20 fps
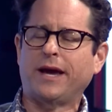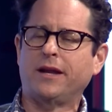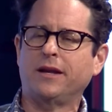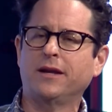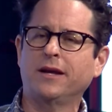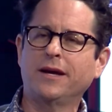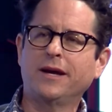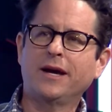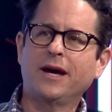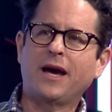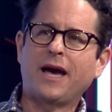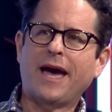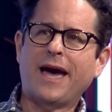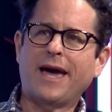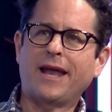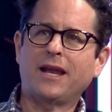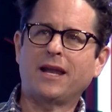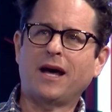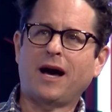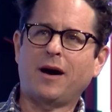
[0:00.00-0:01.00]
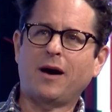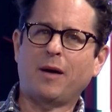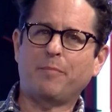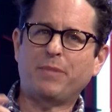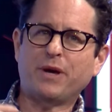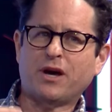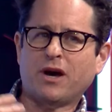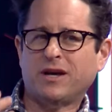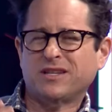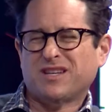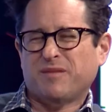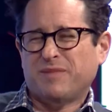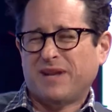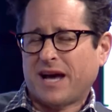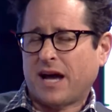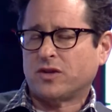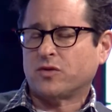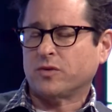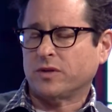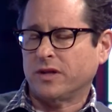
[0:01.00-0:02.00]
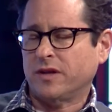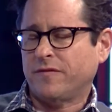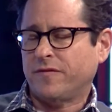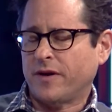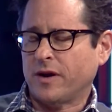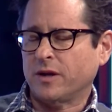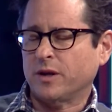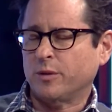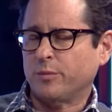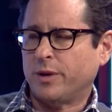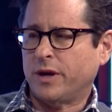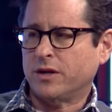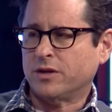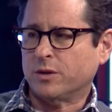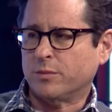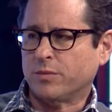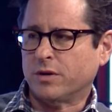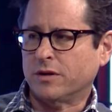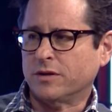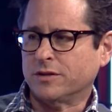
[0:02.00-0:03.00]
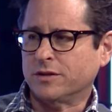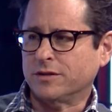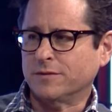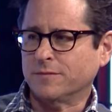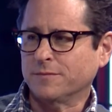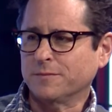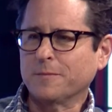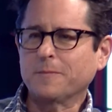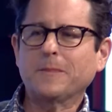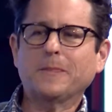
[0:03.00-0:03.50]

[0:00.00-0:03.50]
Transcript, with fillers: And, and because I'm naturally a fairly impatient person